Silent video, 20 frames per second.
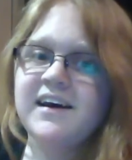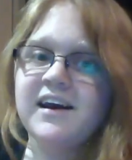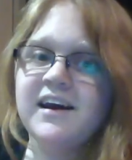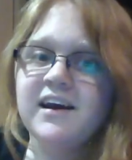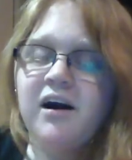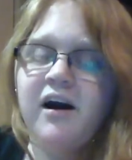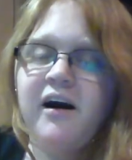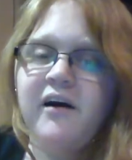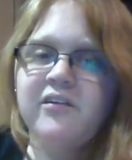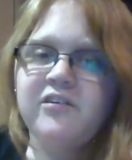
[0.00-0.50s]

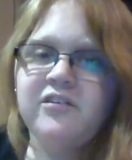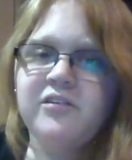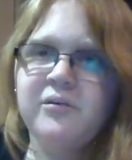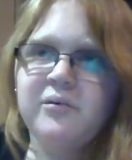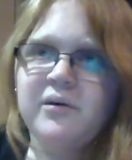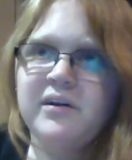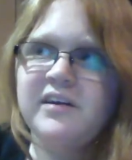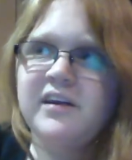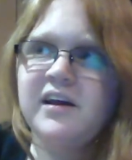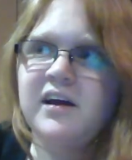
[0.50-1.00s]
like
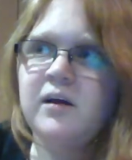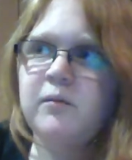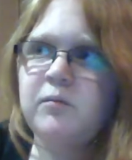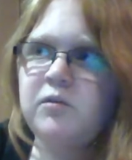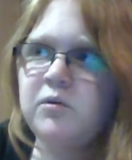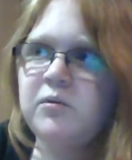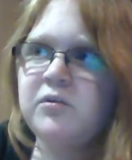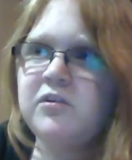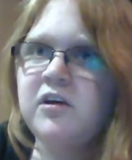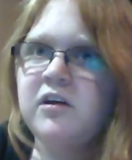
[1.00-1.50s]
Asha one time,
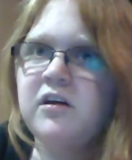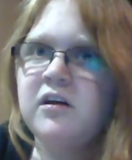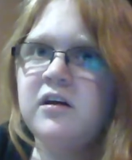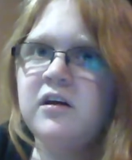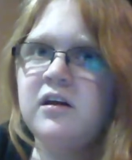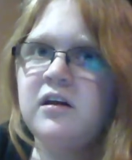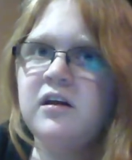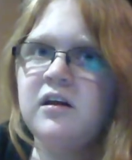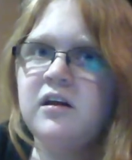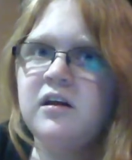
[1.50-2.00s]
she was
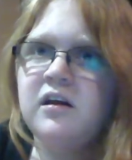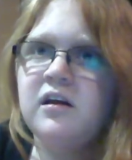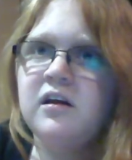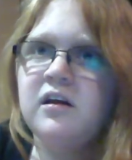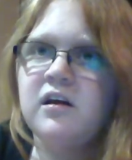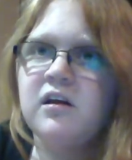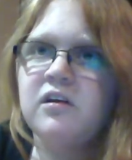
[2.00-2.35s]
telling